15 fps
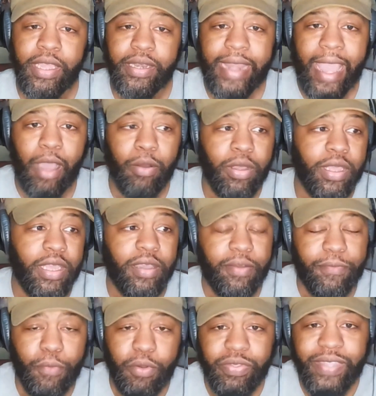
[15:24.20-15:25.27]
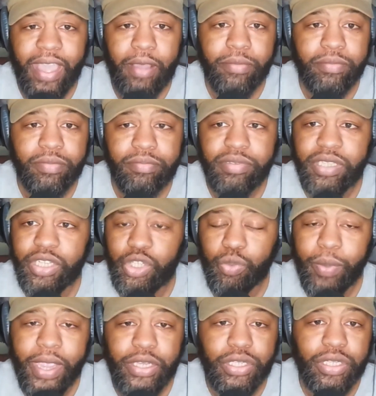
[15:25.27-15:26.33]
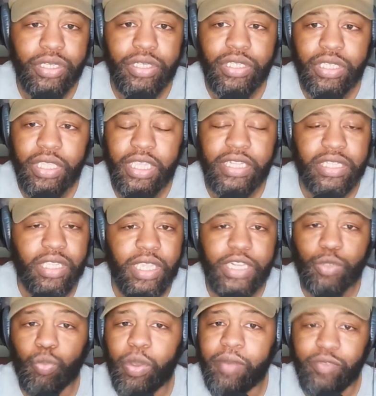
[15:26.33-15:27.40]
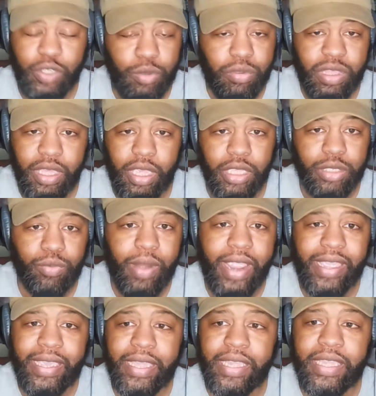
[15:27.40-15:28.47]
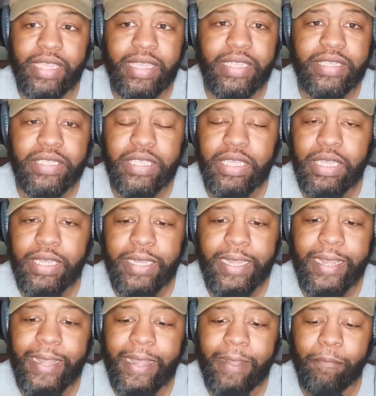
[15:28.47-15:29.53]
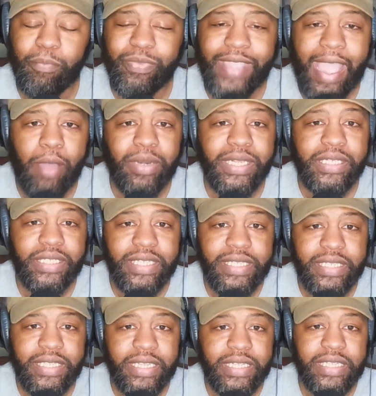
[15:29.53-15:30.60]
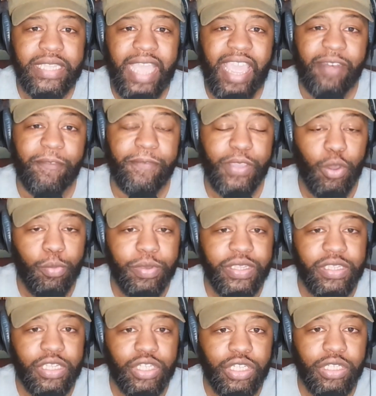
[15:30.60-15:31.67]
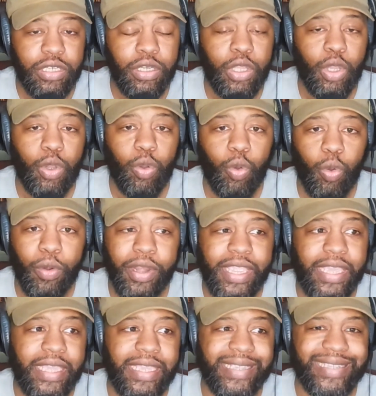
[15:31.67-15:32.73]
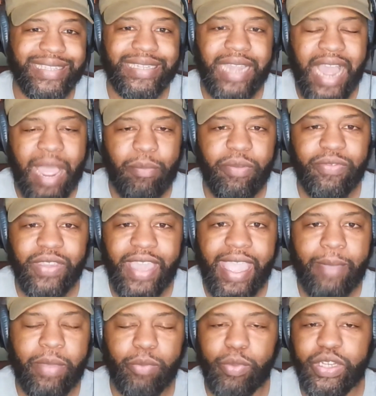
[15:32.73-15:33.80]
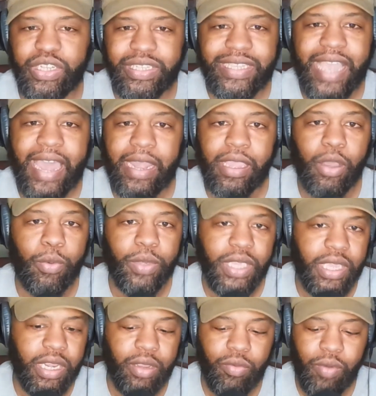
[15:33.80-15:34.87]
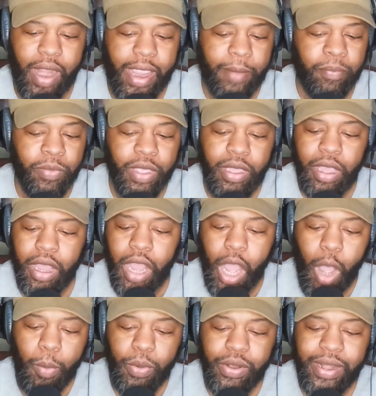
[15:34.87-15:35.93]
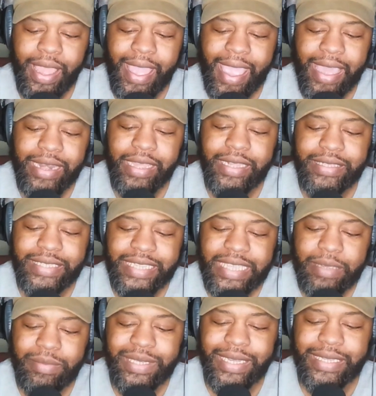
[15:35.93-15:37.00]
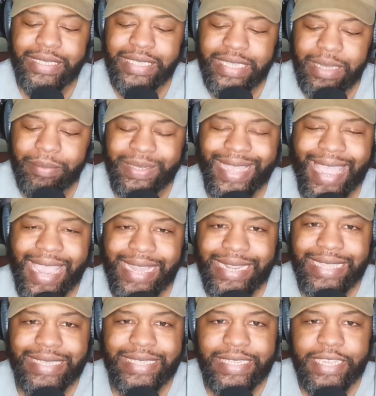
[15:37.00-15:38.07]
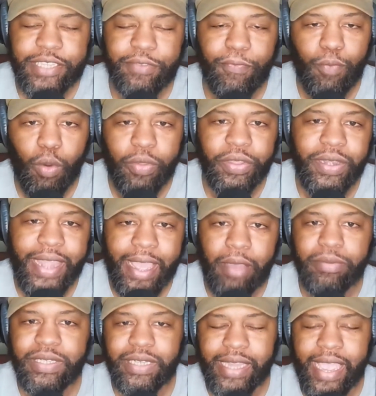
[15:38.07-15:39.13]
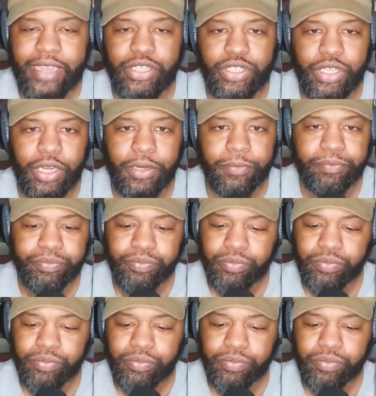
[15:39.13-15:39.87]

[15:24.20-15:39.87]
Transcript: Now, fourth down situations, it's one of two things, right? It is down in distance and field position, or it is time of game and we just got to go get it, right? Auburn had a team's attempt 86 fourth downs last year